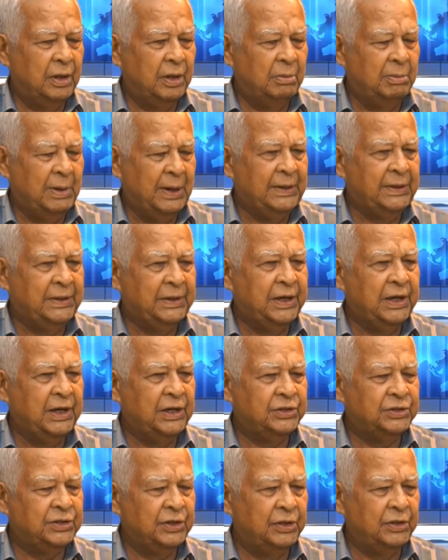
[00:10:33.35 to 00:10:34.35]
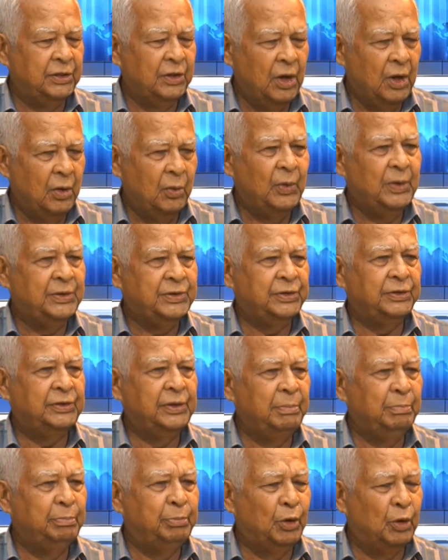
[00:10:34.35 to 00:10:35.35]
medications which are
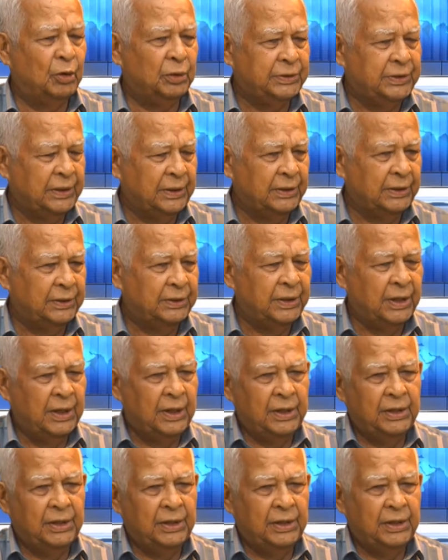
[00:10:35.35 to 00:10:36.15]
important.